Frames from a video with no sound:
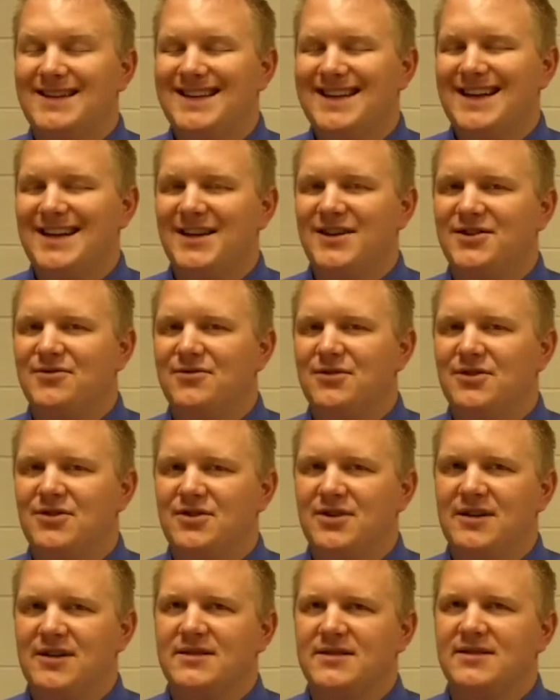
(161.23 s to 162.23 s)
needing to
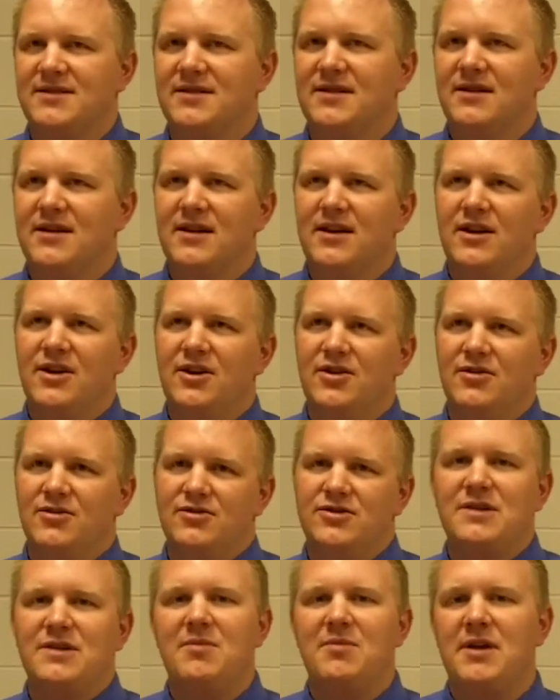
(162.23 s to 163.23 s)
adjust your
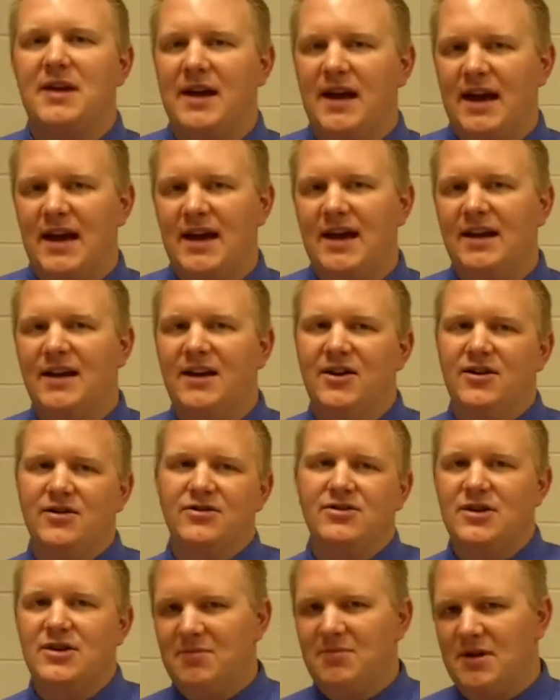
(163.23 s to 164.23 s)
GPA and get
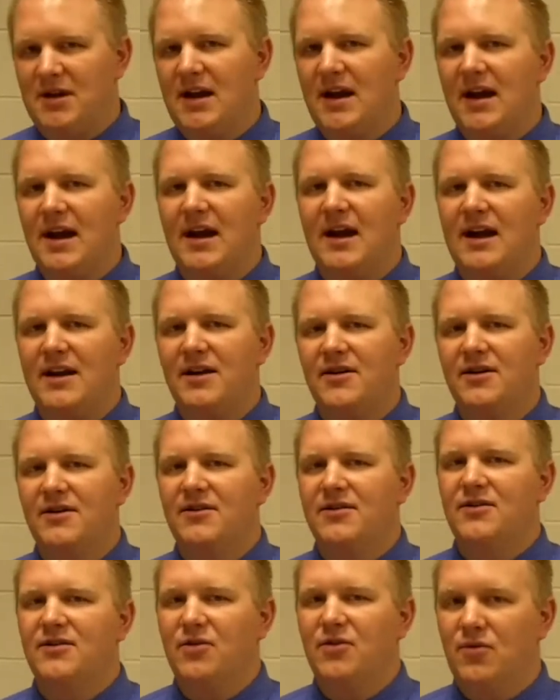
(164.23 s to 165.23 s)
your GPA
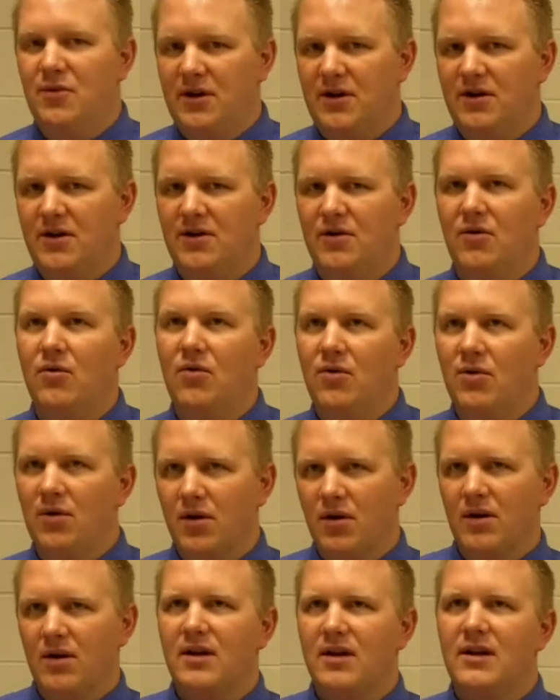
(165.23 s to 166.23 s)
higher quicker,
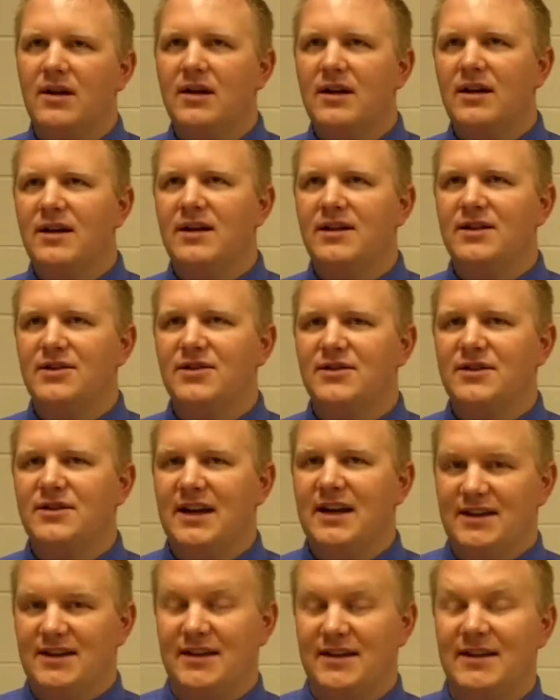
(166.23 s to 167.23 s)
or
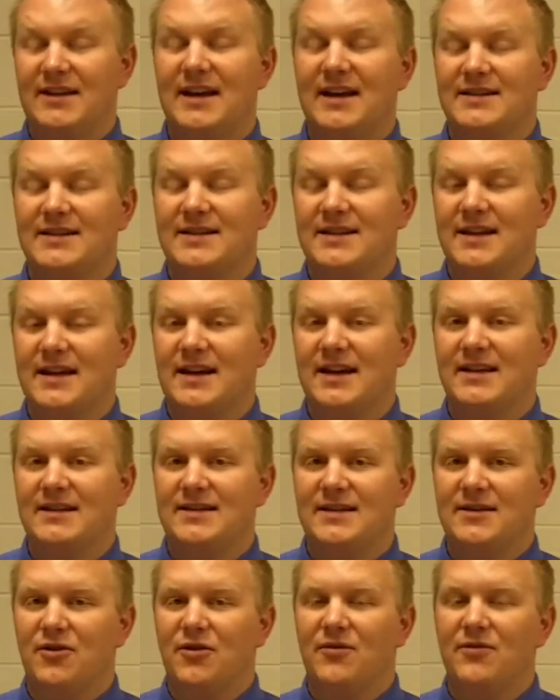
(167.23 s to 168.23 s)
take the test again
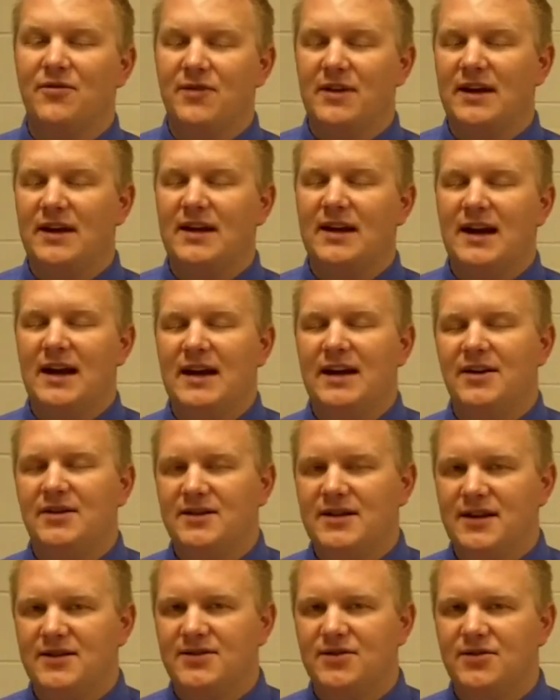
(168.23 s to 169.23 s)
to hopefully get a higher
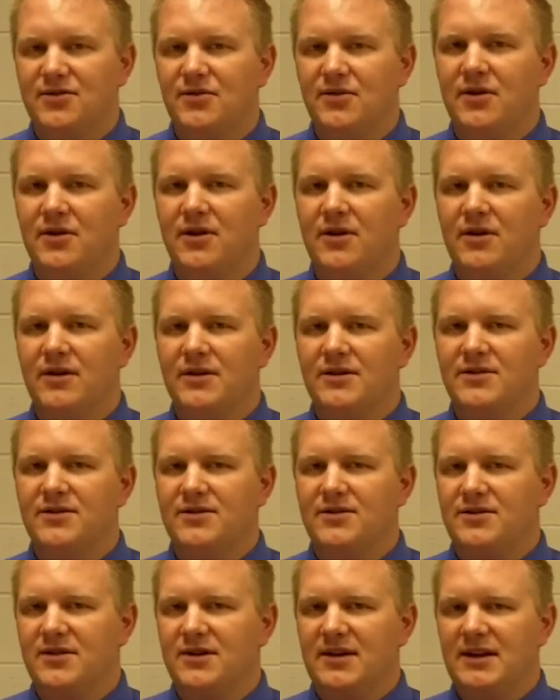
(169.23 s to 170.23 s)
test score
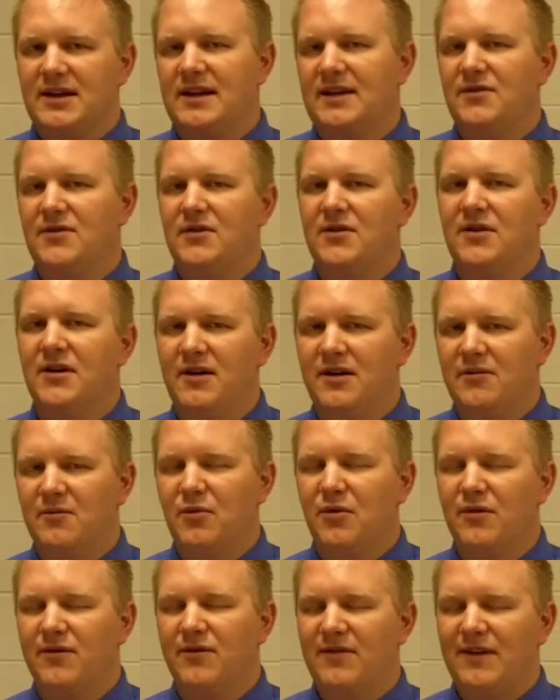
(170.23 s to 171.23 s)
to give you a
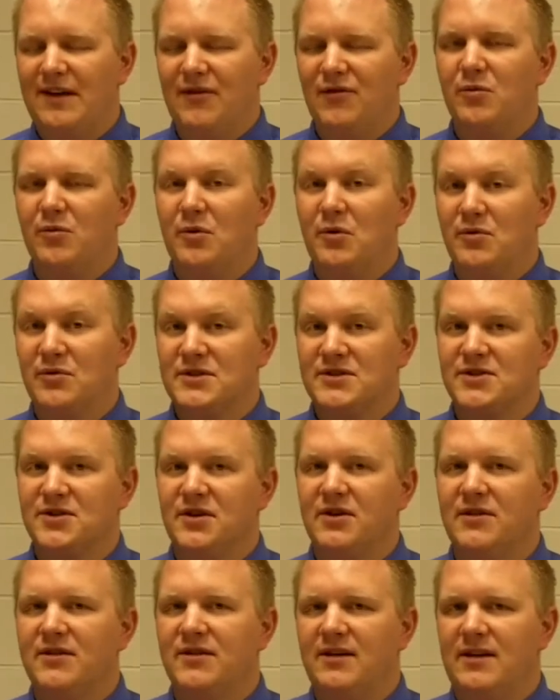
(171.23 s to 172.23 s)
more favorable
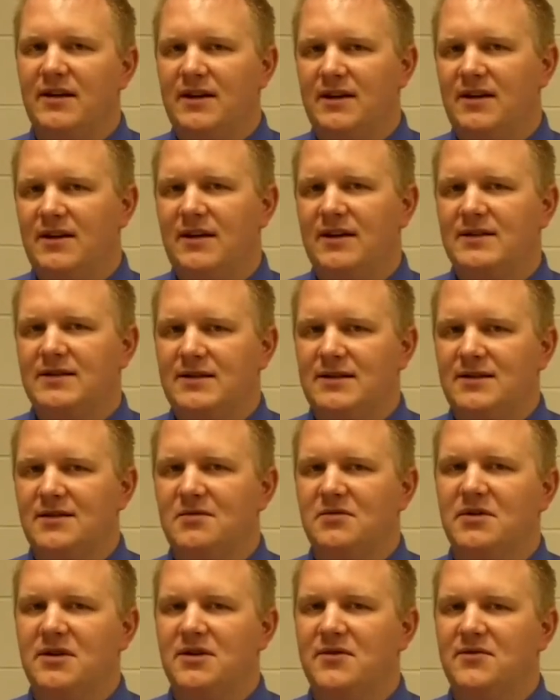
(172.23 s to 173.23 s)
result in the
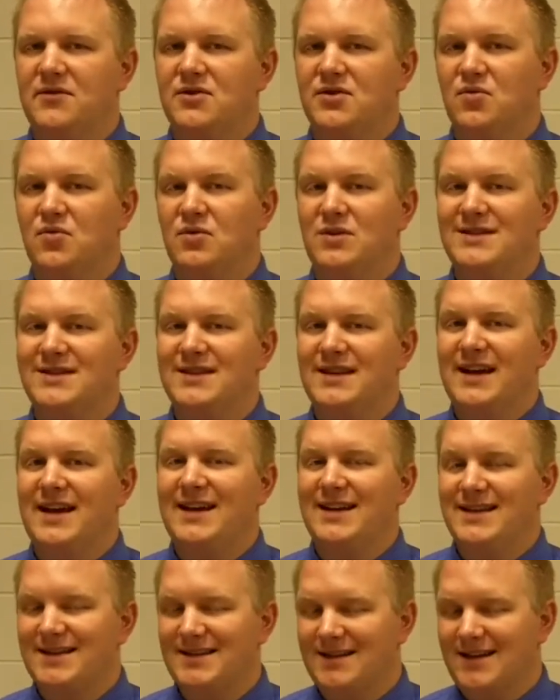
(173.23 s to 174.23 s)
NCAA Division I
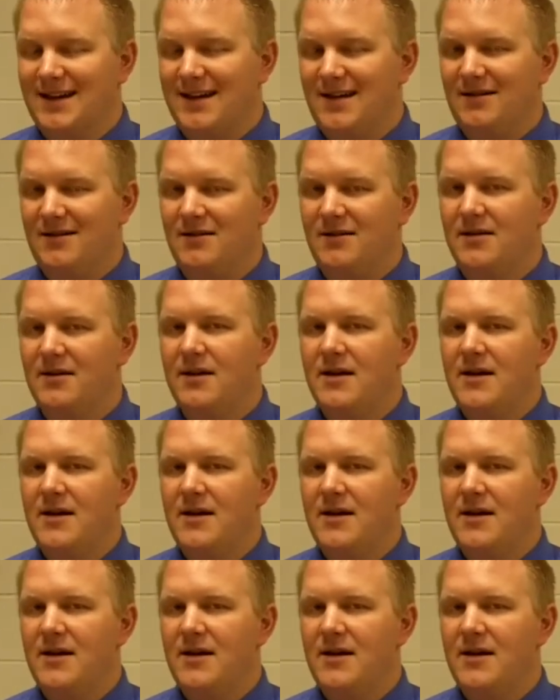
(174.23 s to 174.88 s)
sliding scale,